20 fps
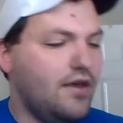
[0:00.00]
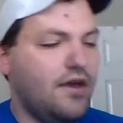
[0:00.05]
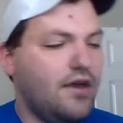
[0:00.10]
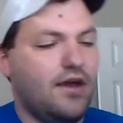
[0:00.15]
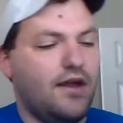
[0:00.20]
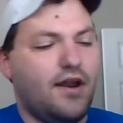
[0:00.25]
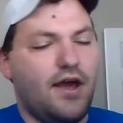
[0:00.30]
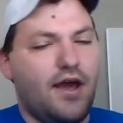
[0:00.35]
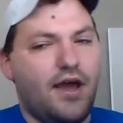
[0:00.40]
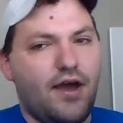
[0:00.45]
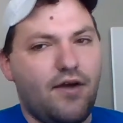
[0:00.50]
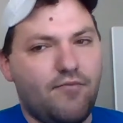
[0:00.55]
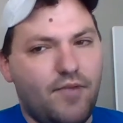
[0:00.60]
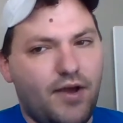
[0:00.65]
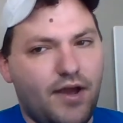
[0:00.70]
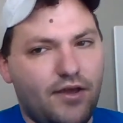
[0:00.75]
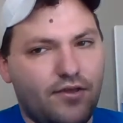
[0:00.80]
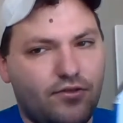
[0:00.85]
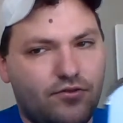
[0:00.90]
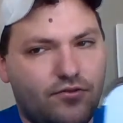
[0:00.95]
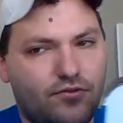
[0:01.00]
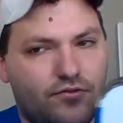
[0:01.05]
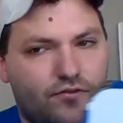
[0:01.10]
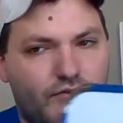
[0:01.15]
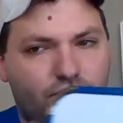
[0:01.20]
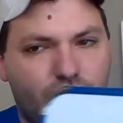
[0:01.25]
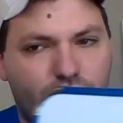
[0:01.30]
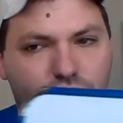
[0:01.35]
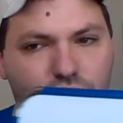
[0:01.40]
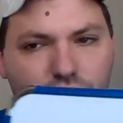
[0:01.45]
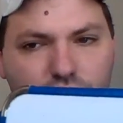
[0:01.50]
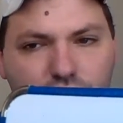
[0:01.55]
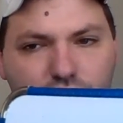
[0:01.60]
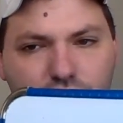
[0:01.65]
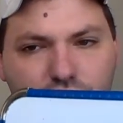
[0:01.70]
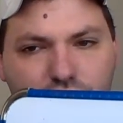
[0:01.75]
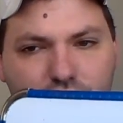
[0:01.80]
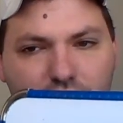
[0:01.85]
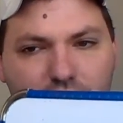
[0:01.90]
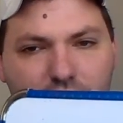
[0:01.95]
And I have my two
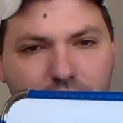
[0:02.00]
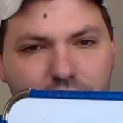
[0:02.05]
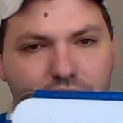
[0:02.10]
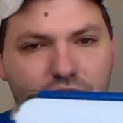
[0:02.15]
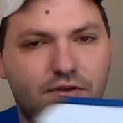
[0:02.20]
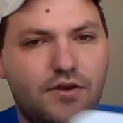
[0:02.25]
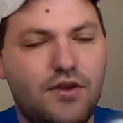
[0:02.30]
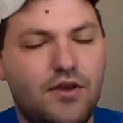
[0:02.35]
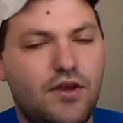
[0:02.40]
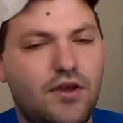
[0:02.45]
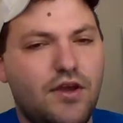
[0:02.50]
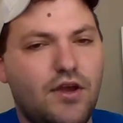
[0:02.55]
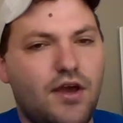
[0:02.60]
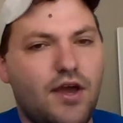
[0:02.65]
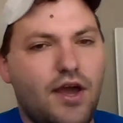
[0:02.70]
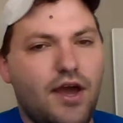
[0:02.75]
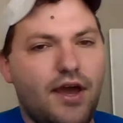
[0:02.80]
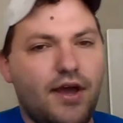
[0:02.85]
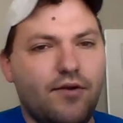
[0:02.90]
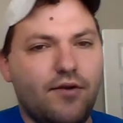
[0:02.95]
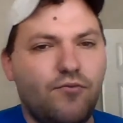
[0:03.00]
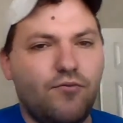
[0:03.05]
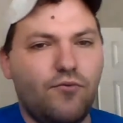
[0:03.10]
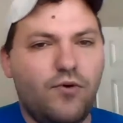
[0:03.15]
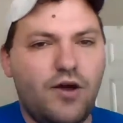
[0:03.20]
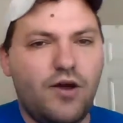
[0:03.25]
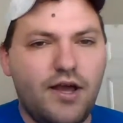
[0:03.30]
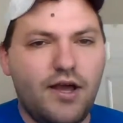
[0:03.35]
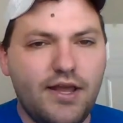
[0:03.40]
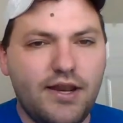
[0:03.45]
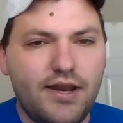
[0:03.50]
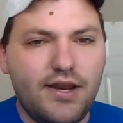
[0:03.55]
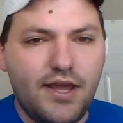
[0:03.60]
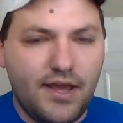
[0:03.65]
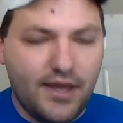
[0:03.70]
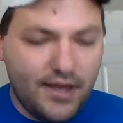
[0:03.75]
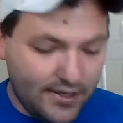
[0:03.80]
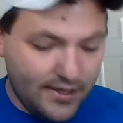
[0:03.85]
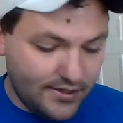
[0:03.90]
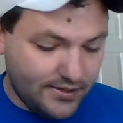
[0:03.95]
shapes, and one
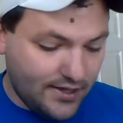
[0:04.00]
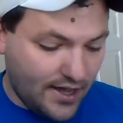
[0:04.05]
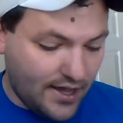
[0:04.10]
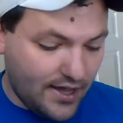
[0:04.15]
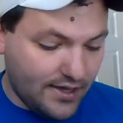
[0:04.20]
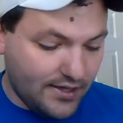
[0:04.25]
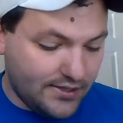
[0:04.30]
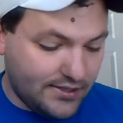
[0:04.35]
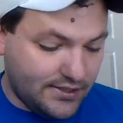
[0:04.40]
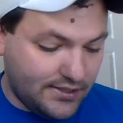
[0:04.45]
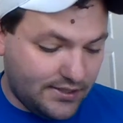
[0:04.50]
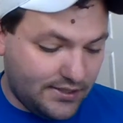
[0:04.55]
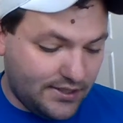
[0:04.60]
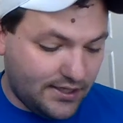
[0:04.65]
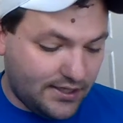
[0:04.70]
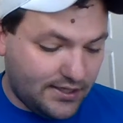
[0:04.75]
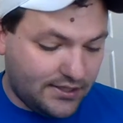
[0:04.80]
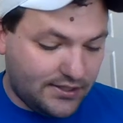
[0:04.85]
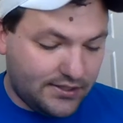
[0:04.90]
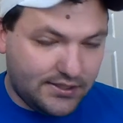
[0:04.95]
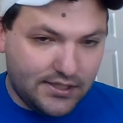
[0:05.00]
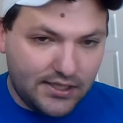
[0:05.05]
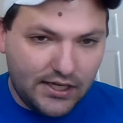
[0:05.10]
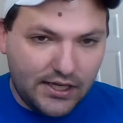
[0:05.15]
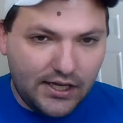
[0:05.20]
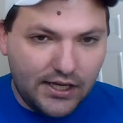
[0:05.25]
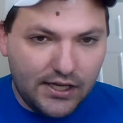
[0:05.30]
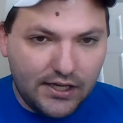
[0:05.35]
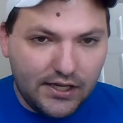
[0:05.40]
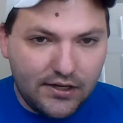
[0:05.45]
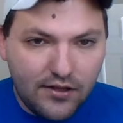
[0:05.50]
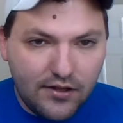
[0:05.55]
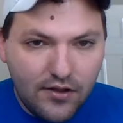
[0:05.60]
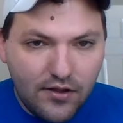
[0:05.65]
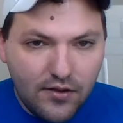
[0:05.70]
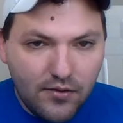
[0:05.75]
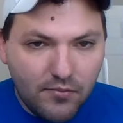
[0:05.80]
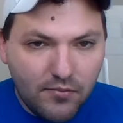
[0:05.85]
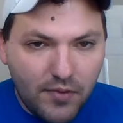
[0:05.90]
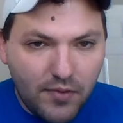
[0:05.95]
is a 16
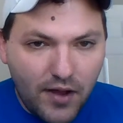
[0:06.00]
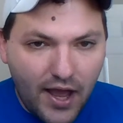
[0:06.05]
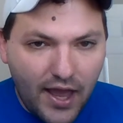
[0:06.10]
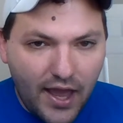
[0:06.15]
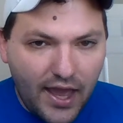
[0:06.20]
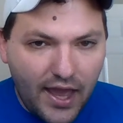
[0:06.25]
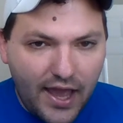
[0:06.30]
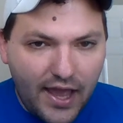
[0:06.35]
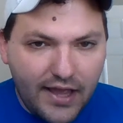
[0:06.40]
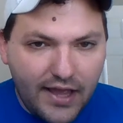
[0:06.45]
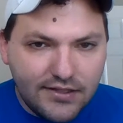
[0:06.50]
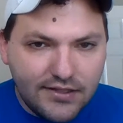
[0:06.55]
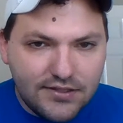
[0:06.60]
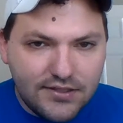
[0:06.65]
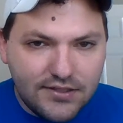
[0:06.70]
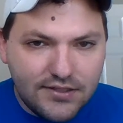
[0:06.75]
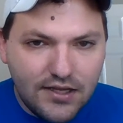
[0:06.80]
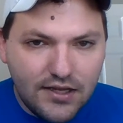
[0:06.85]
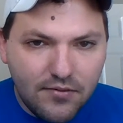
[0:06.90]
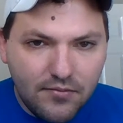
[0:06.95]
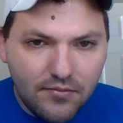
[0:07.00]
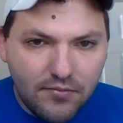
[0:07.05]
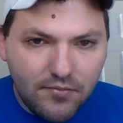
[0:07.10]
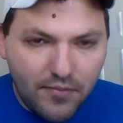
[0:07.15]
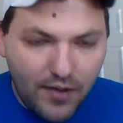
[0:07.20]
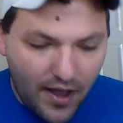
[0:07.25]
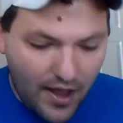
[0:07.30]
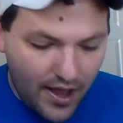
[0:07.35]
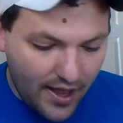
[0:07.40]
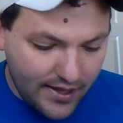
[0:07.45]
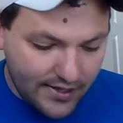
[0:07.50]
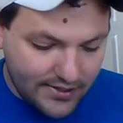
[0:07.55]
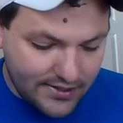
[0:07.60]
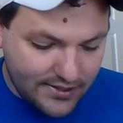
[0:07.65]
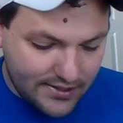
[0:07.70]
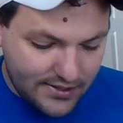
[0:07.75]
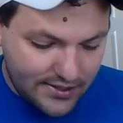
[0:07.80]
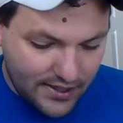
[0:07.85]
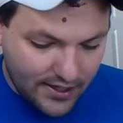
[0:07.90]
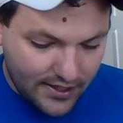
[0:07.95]
by 8 by
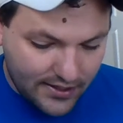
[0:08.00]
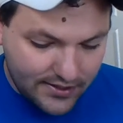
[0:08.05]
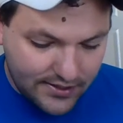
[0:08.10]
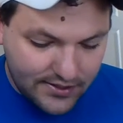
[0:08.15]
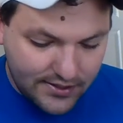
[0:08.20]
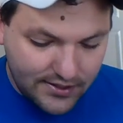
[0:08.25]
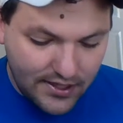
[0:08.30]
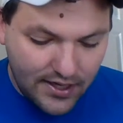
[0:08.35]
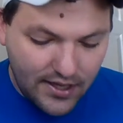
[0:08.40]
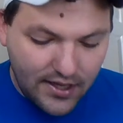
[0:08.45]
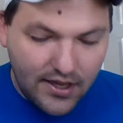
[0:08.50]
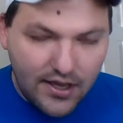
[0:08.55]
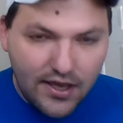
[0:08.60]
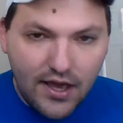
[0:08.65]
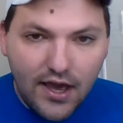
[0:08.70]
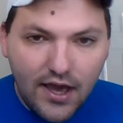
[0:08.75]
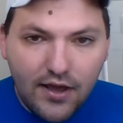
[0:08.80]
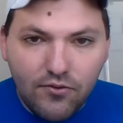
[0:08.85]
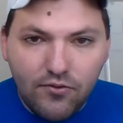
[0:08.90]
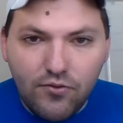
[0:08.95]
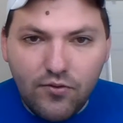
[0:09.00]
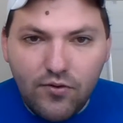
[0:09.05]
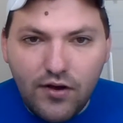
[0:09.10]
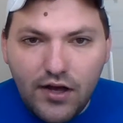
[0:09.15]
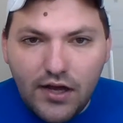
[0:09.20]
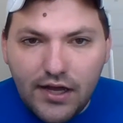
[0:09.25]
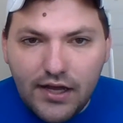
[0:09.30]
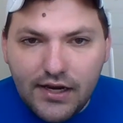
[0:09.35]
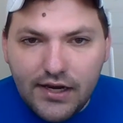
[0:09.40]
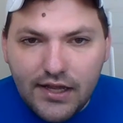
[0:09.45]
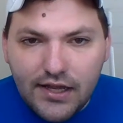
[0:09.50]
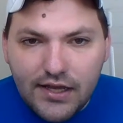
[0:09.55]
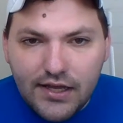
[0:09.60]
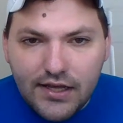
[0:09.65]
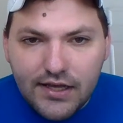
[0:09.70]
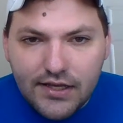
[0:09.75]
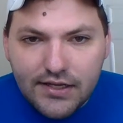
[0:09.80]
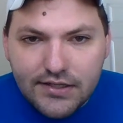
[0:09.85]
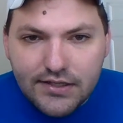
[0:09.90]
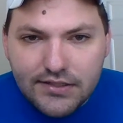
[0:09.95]
6, and one
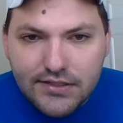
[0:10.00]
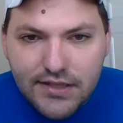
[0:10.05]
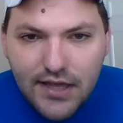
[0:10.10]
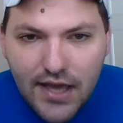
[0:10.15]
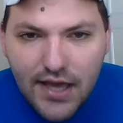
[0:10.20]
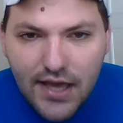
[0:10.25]
is